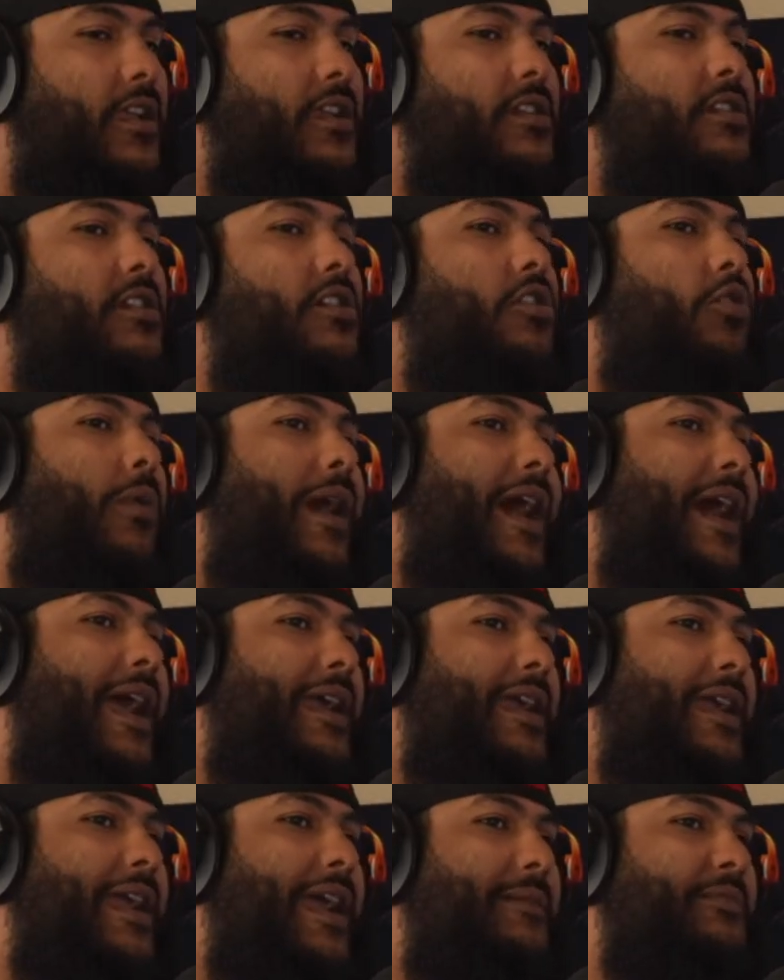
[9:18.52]
you there. You know
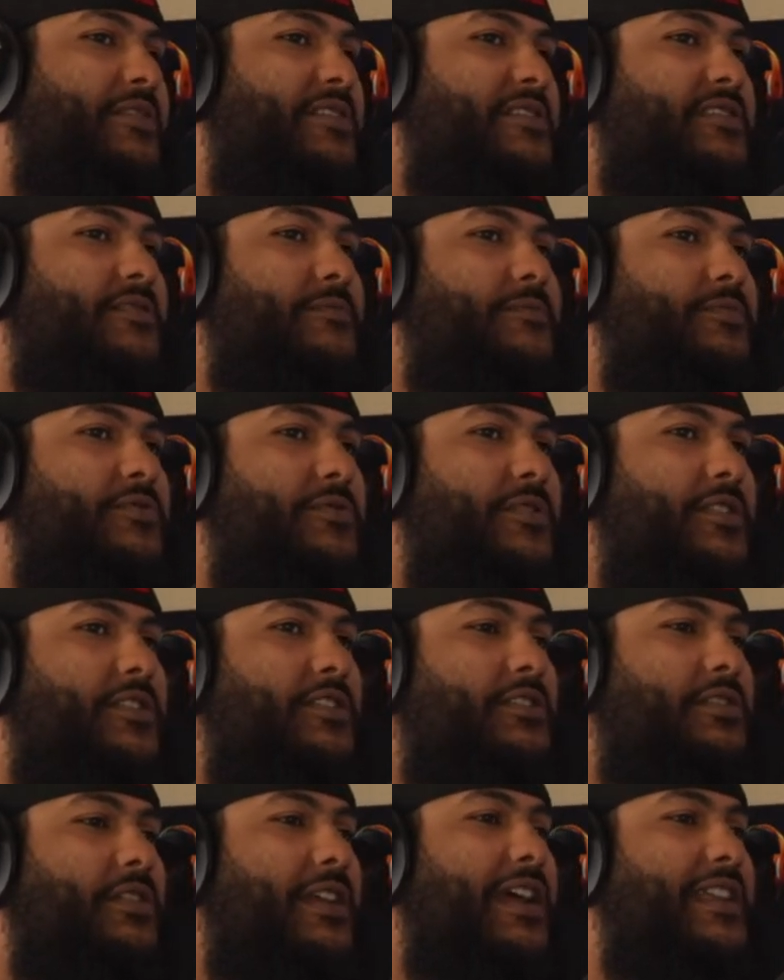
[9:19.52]
why captain's
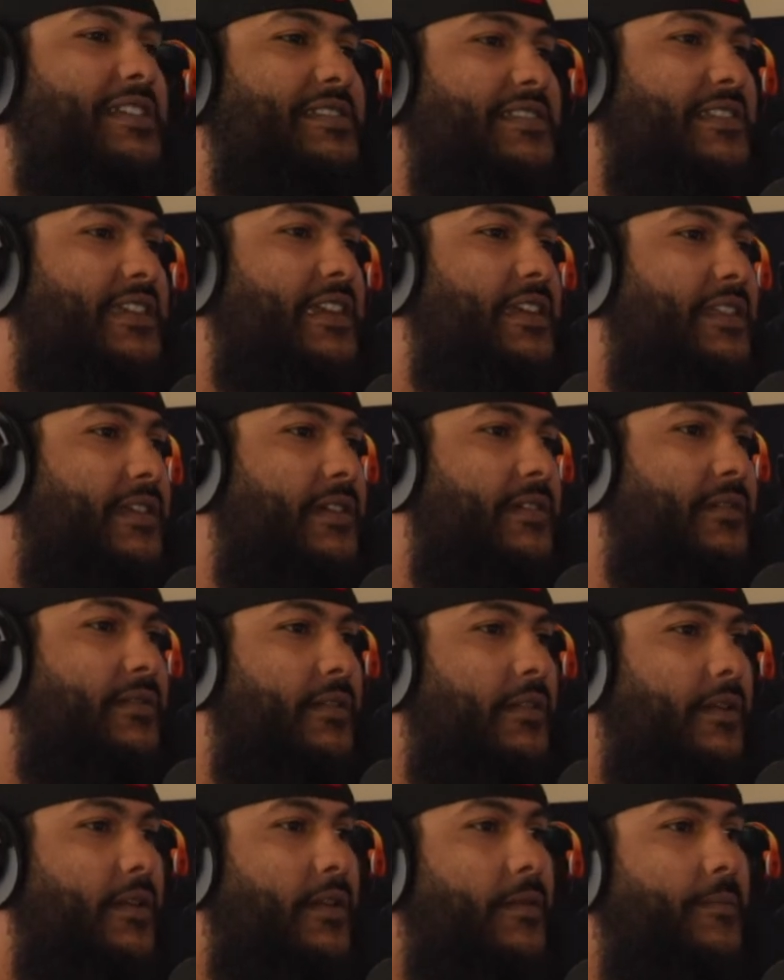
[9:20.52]
important? You got to stay
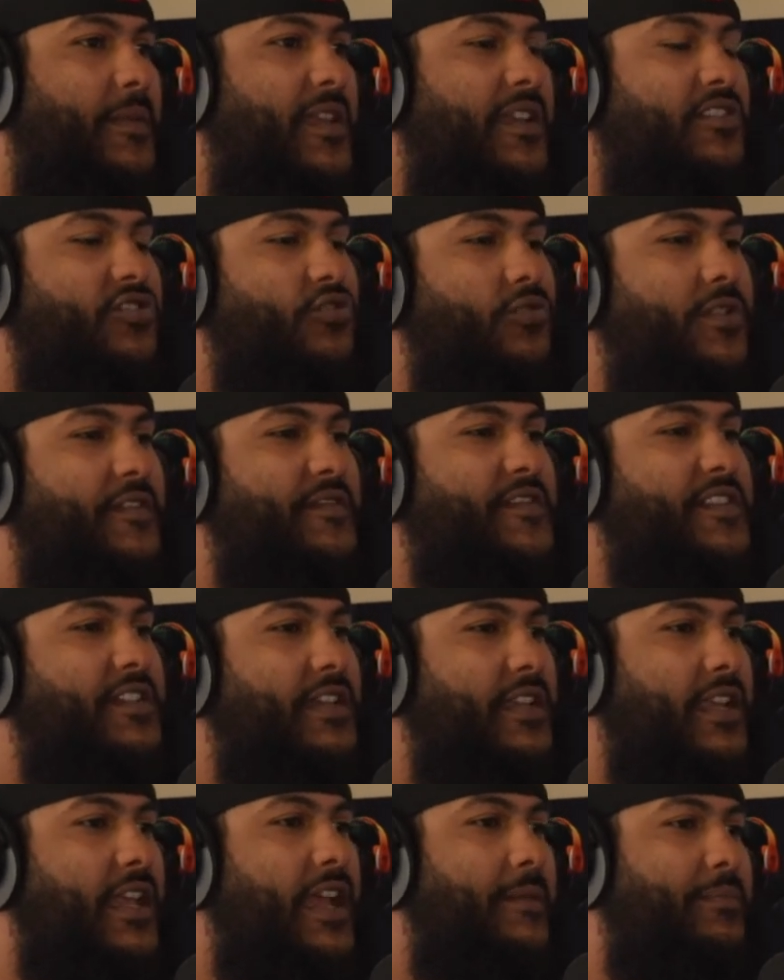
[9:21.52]
there because what if
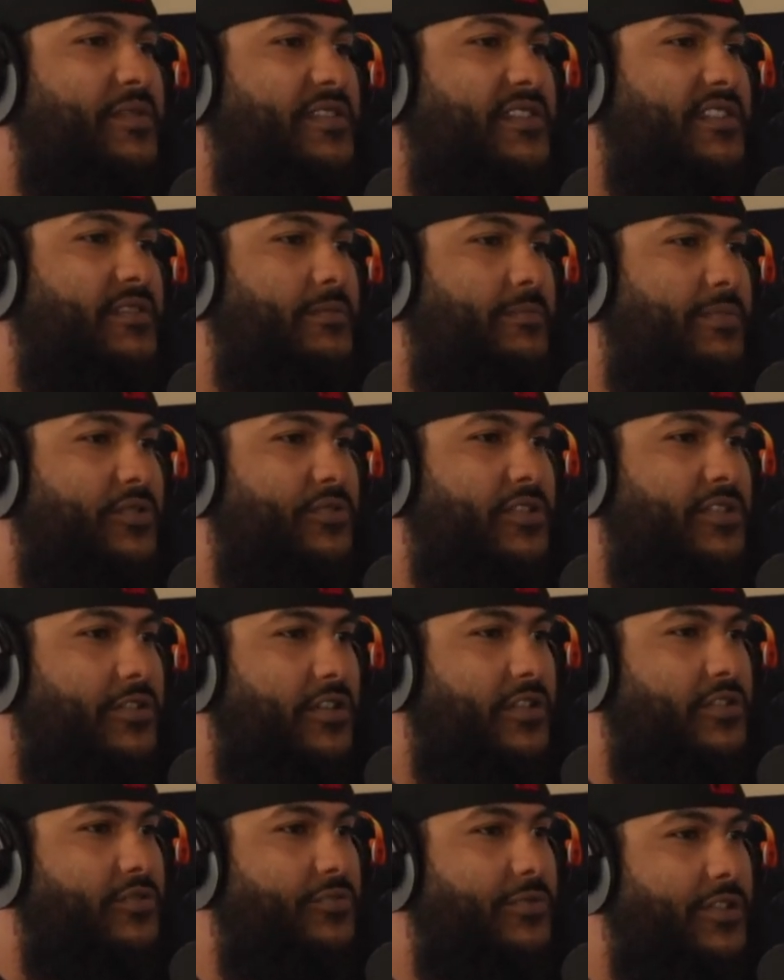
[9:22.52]
something happens and the boat
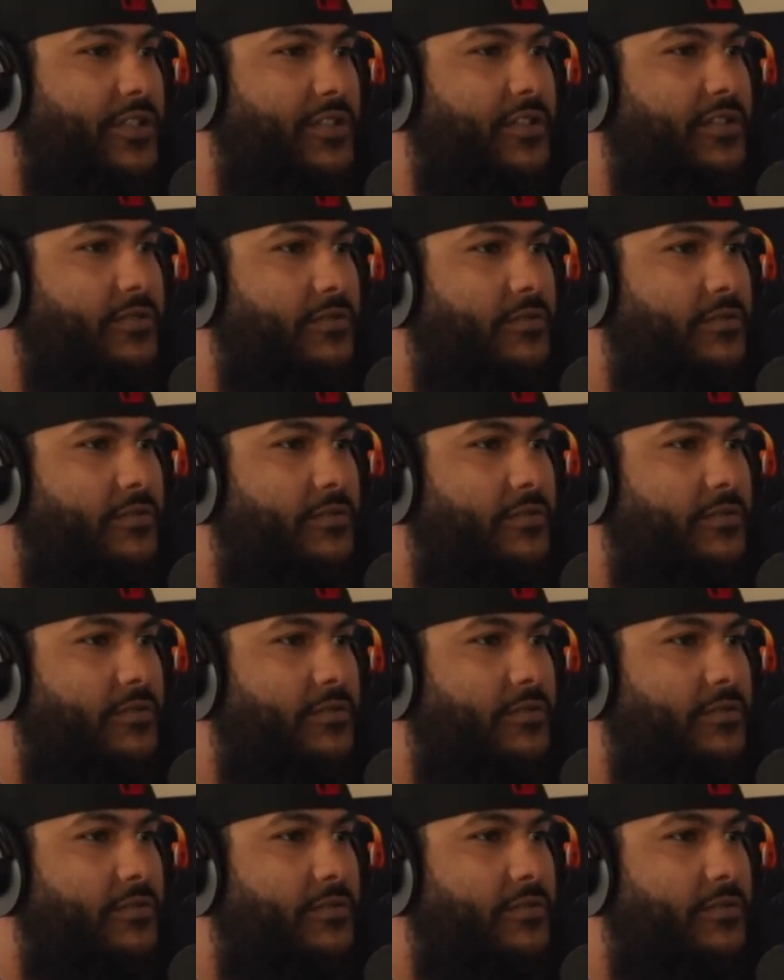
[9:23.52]
starts working?